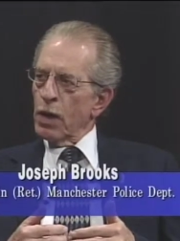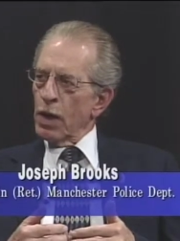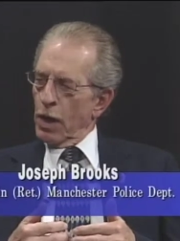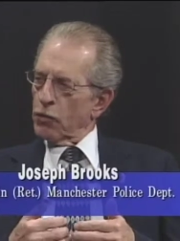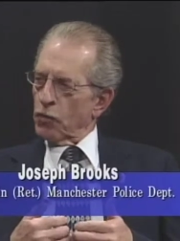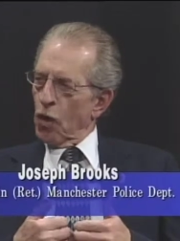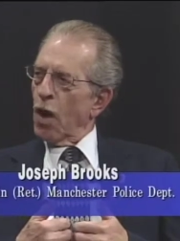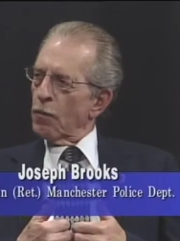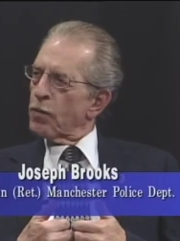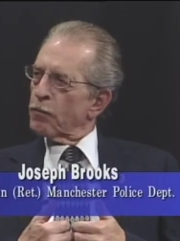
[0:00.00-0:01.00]
as
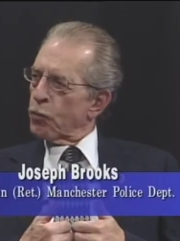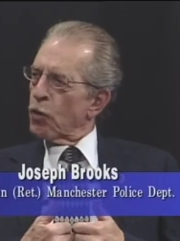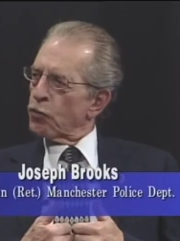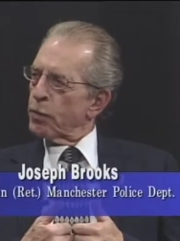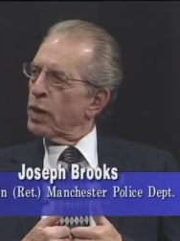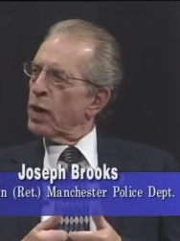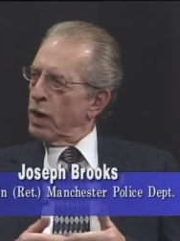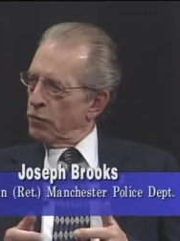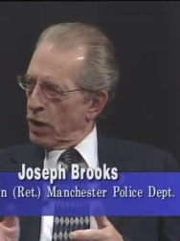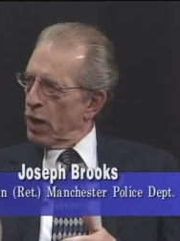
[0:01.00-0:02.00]
law enforcement and
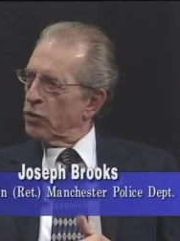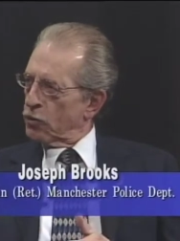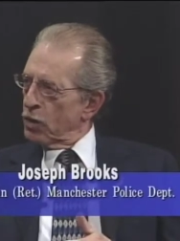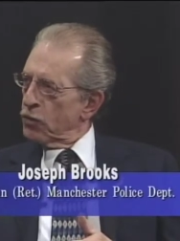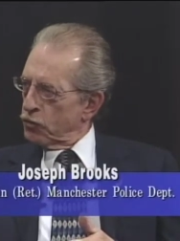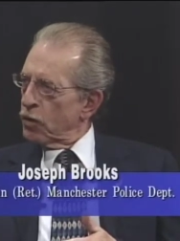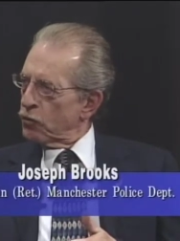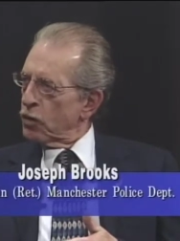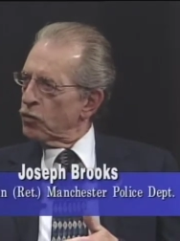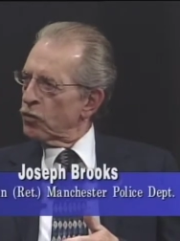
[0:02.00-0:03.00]
even as
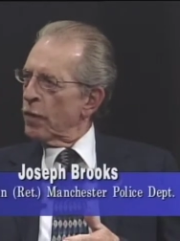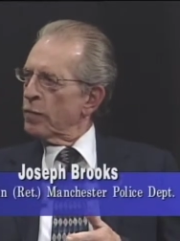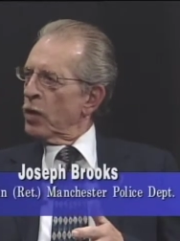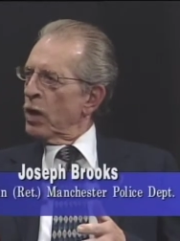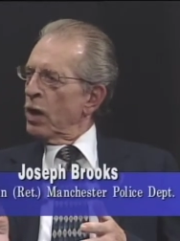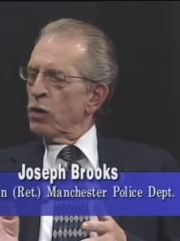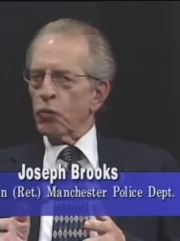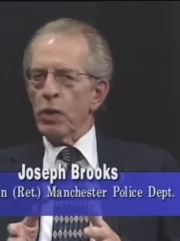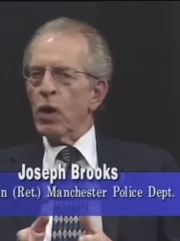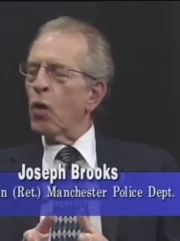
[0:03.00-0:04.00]
citizens is
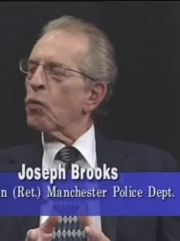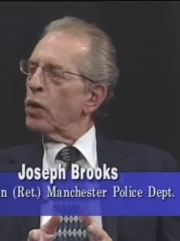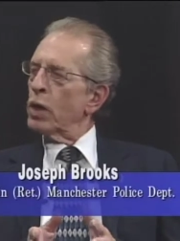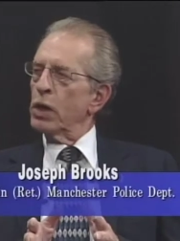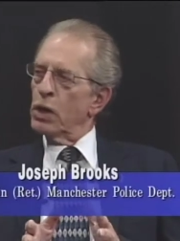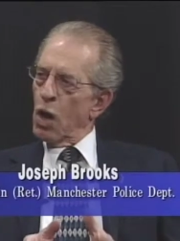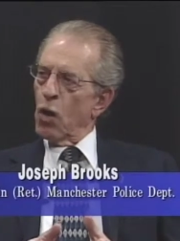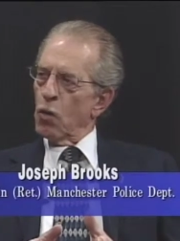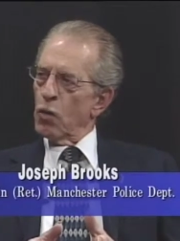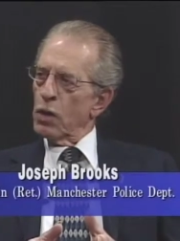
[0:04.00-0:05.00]
we don't really
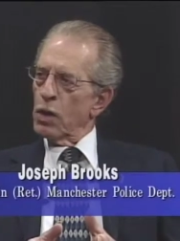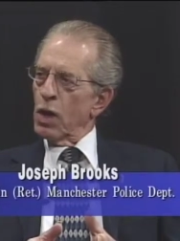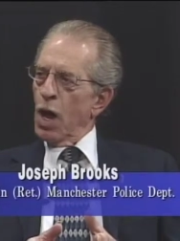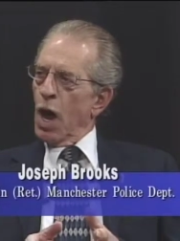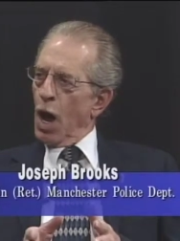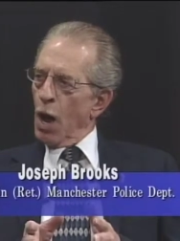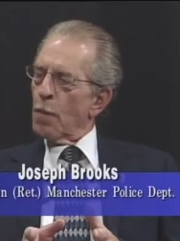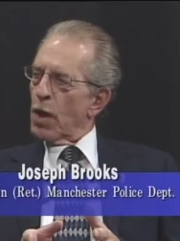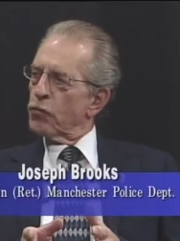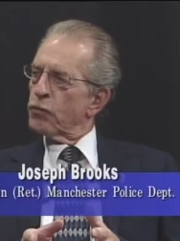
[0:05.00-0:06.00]
know how
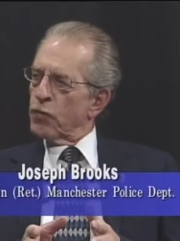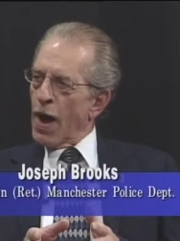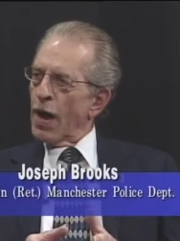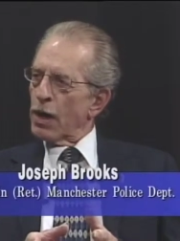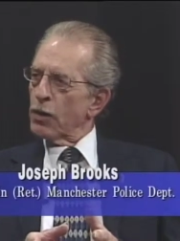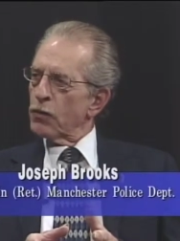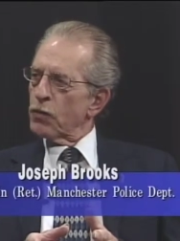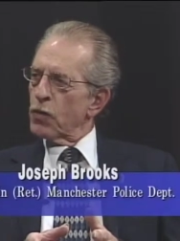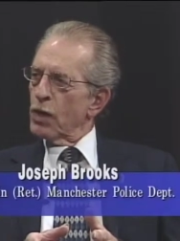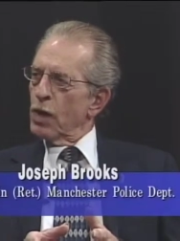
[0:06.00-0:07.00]
much violence
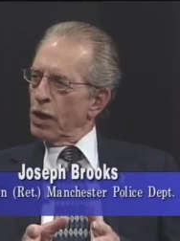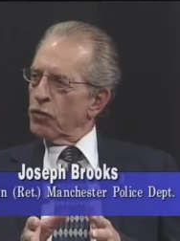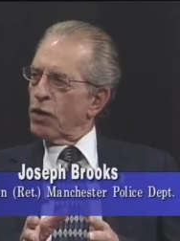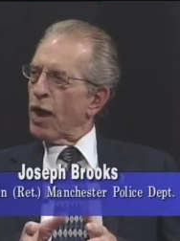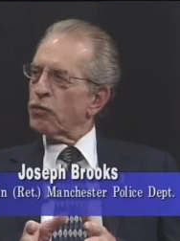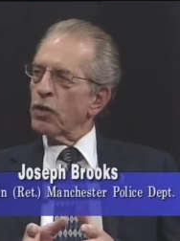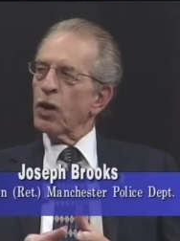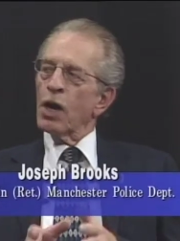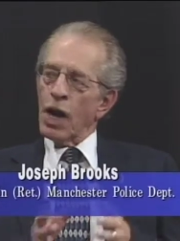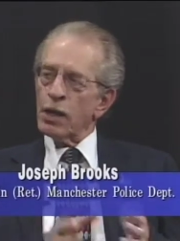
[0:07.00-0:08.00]
is actually
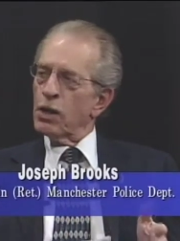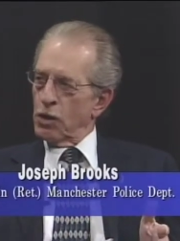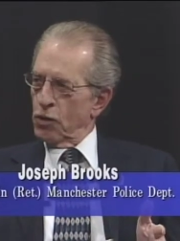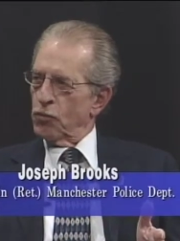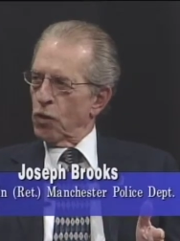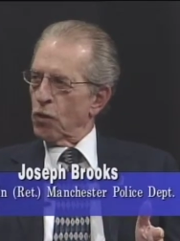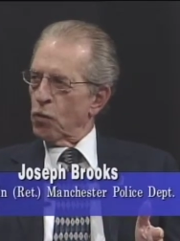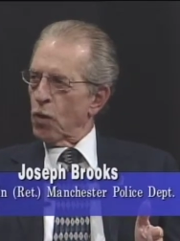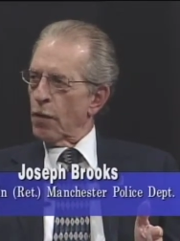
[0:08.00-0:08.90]
connected to the drug war.